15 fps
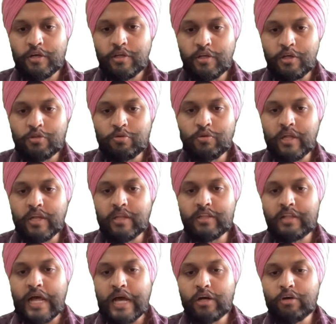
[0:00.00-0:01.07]
So there is
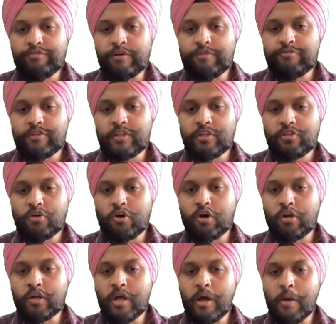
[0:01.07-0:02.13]
lack of emphasis
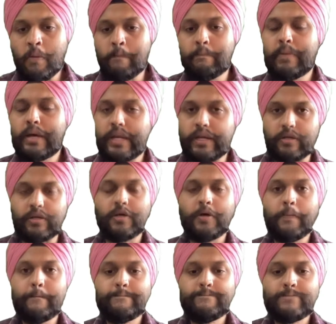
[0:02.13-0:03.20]
on merit.
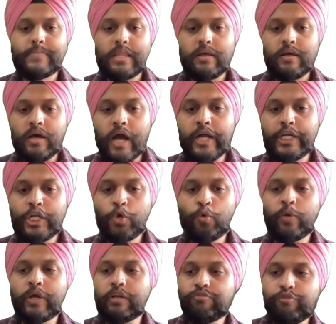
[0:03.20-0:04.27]
Undue
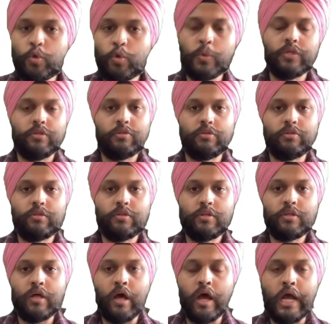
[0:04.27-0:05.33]
influence
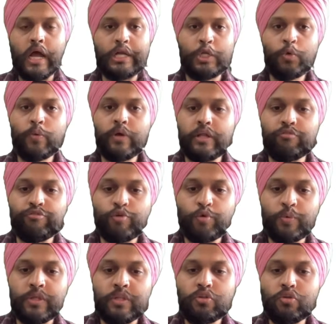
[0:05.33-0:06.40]

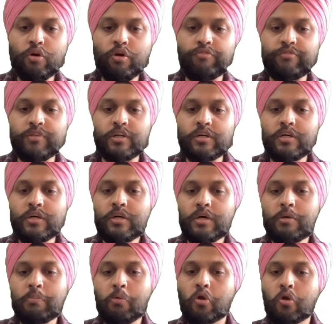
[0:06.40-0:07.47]
of the
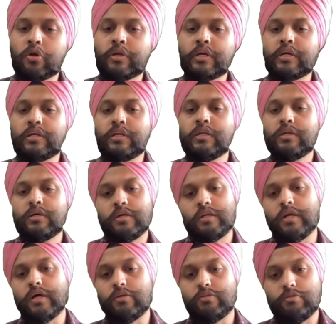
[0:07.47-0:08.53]
political
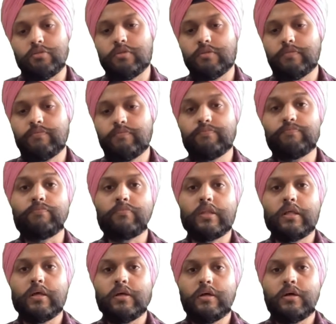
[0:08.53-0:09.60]
class,
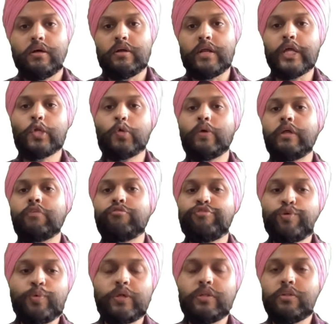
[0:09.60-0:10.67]
trying to
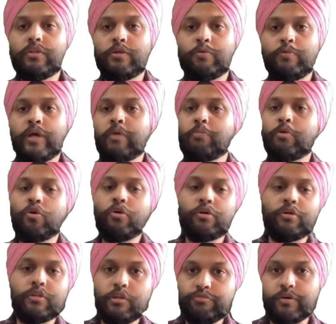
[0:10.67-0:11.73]
influence the way
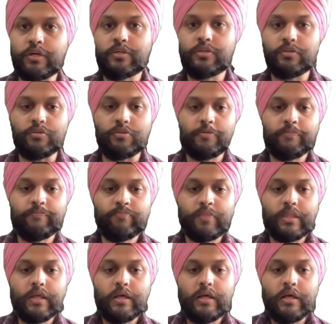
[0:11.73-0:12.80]
bureaucracy functions.
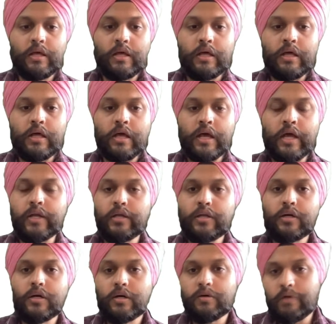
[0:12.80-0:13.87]
And
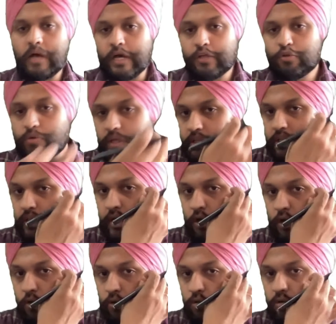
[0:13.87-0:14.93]
as you can see here
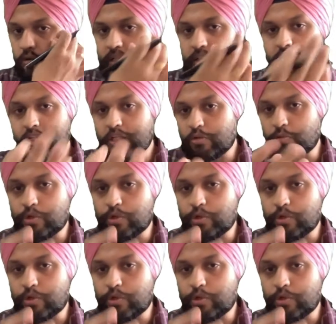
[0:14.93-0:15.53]
also, let's say this was